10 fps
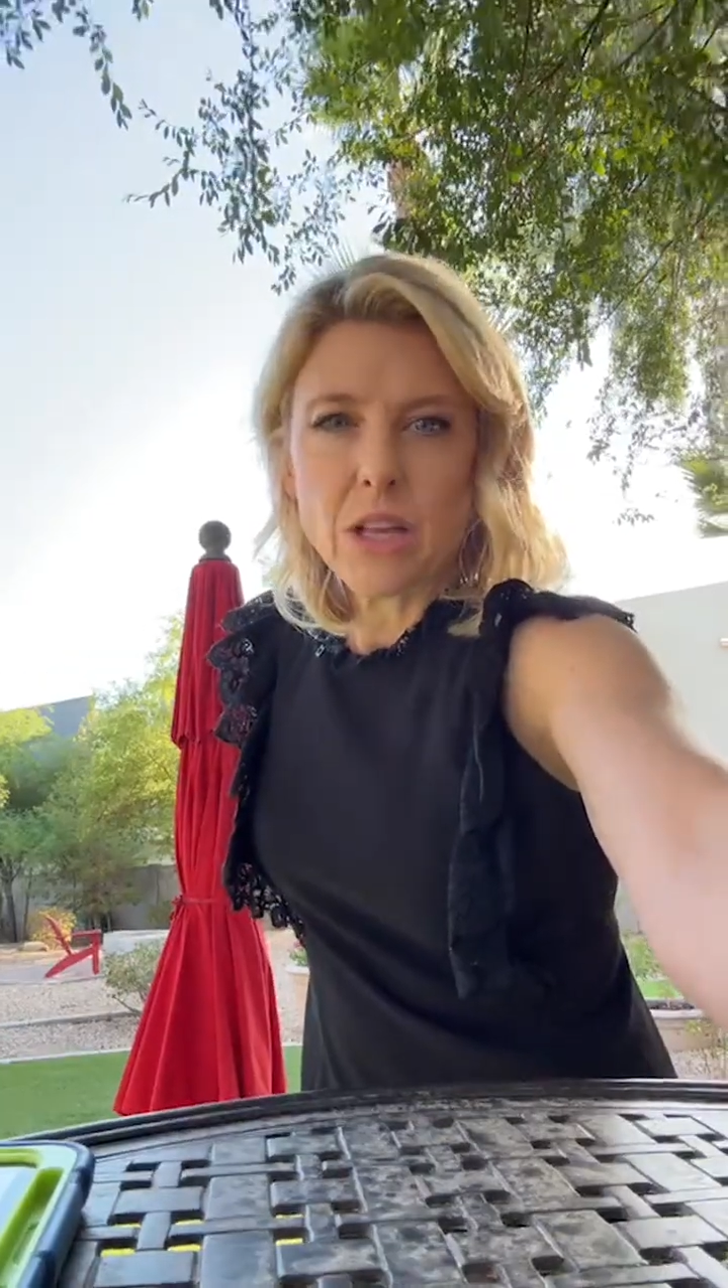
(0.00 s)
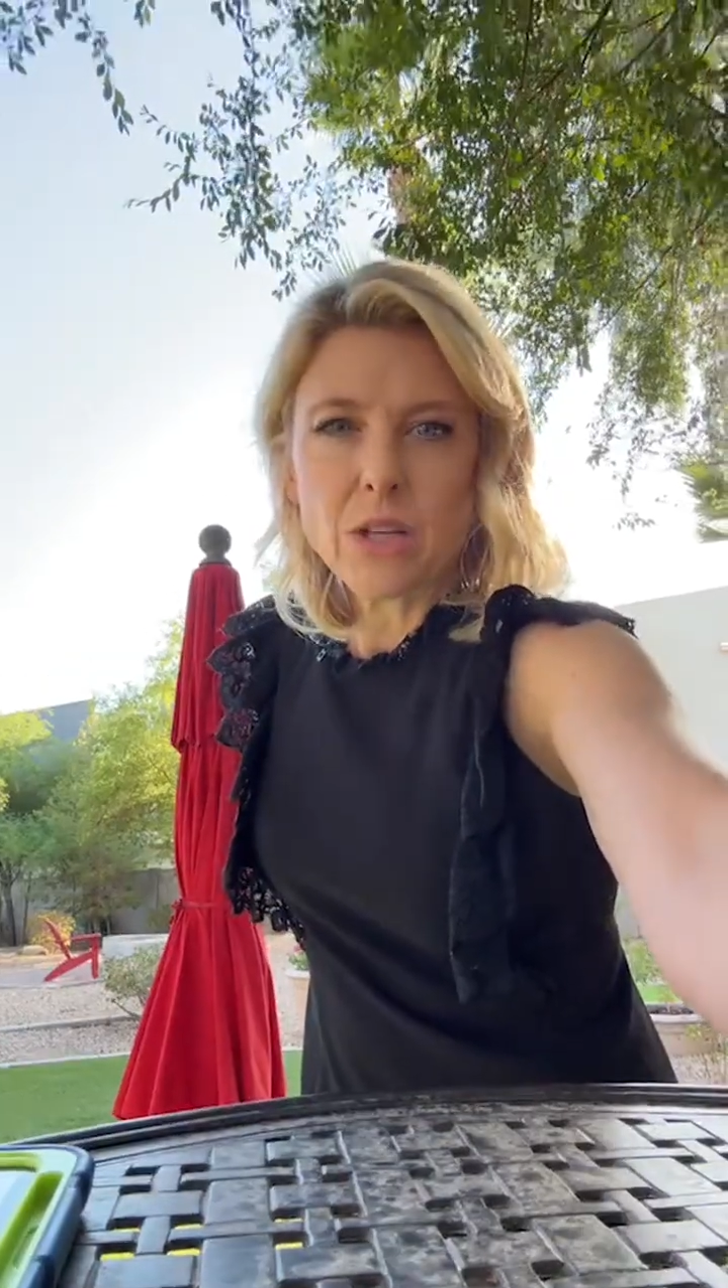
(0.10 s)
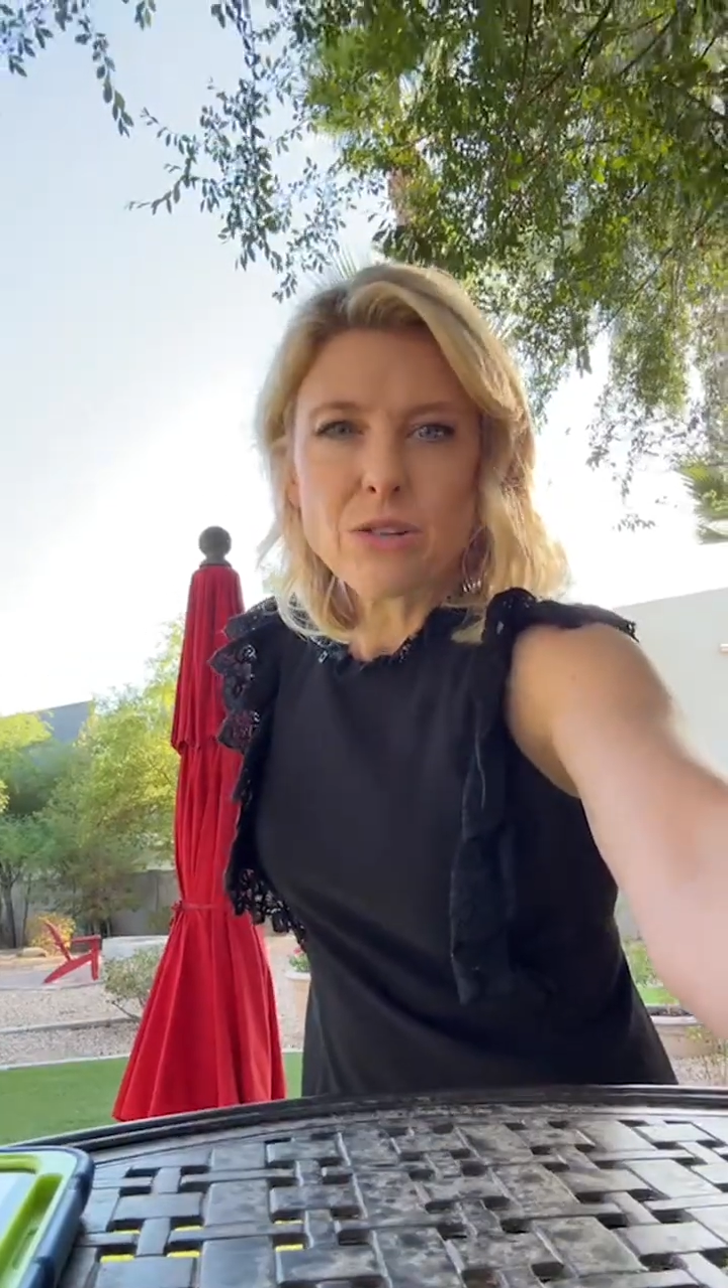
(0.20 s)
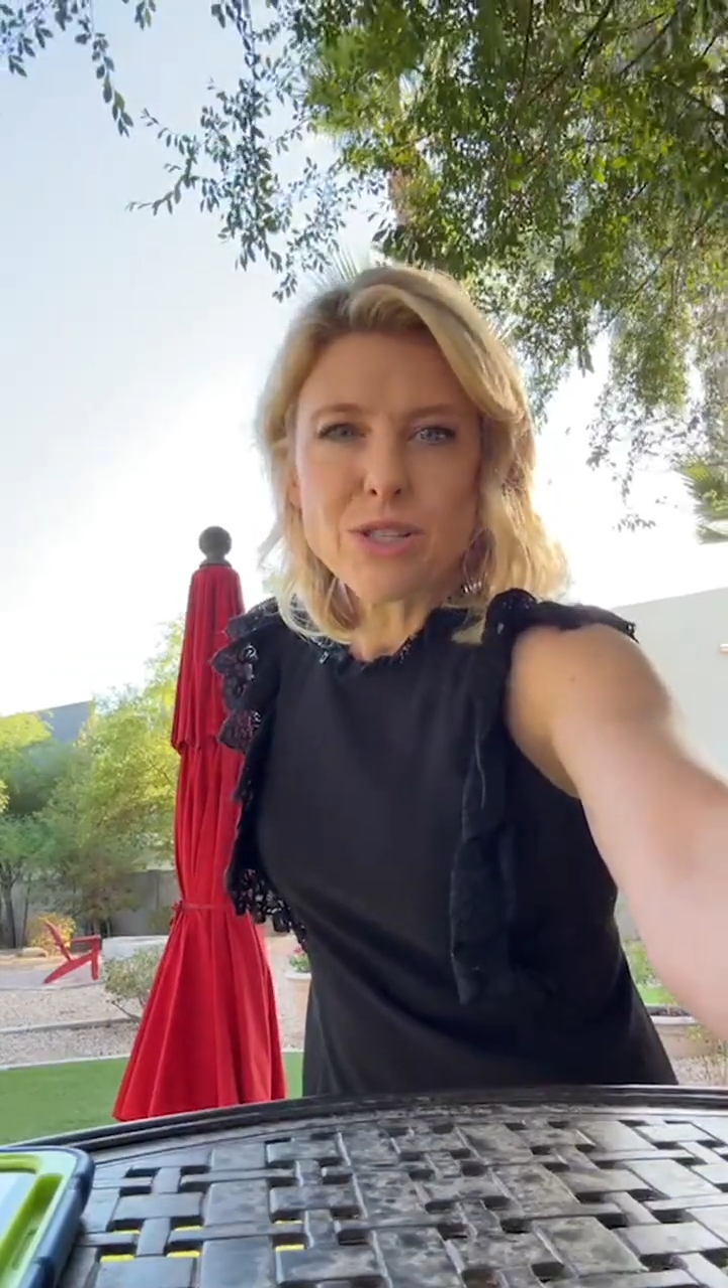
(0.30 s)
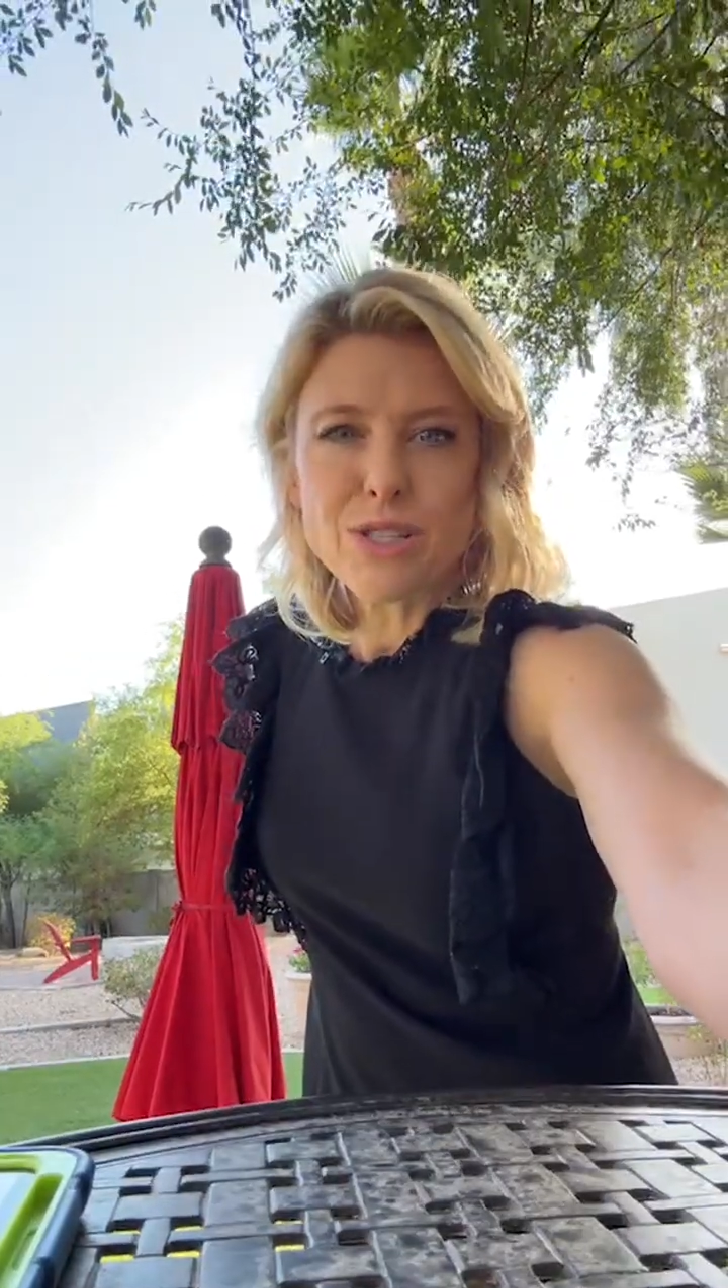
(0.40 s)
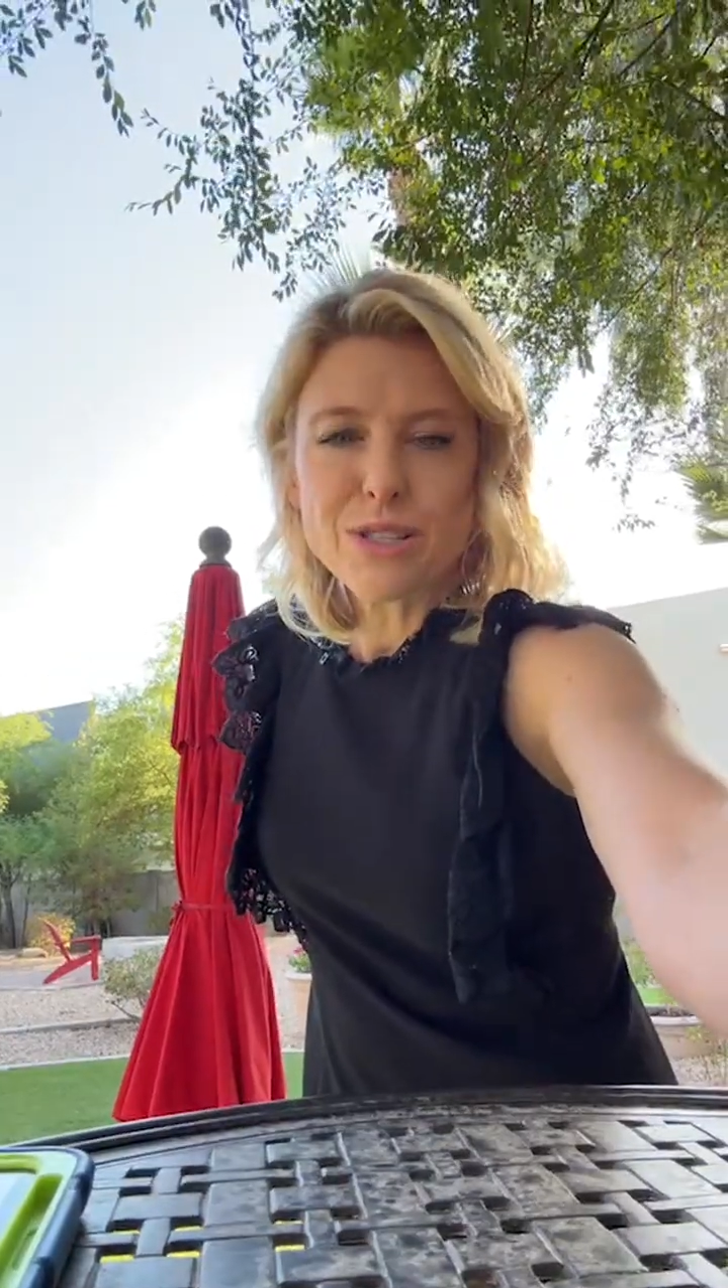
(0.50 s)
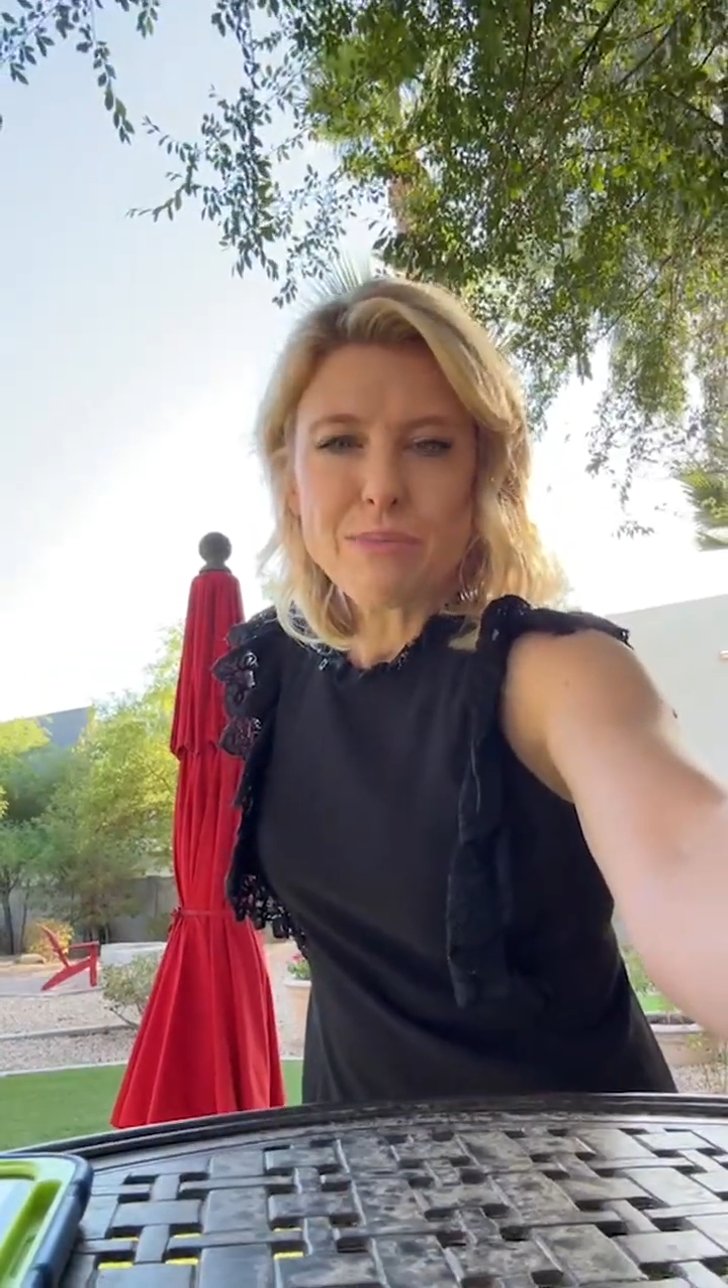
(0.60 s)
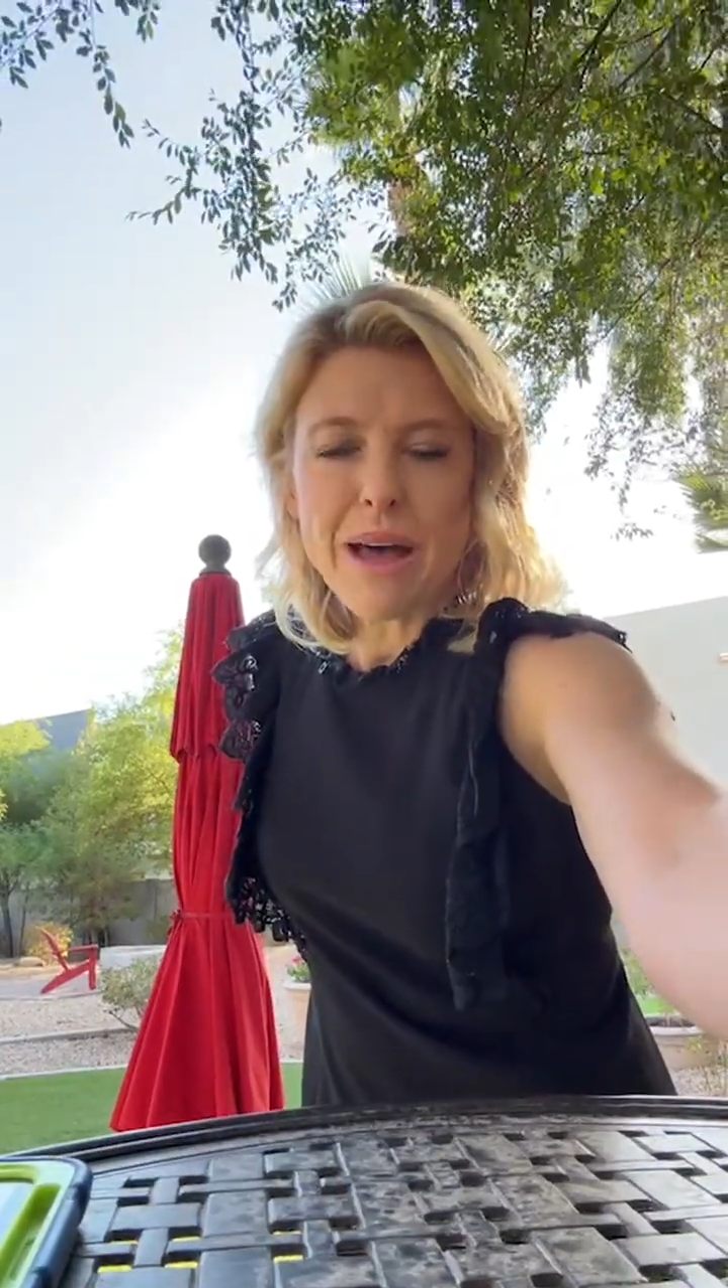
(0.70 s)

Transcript: alerts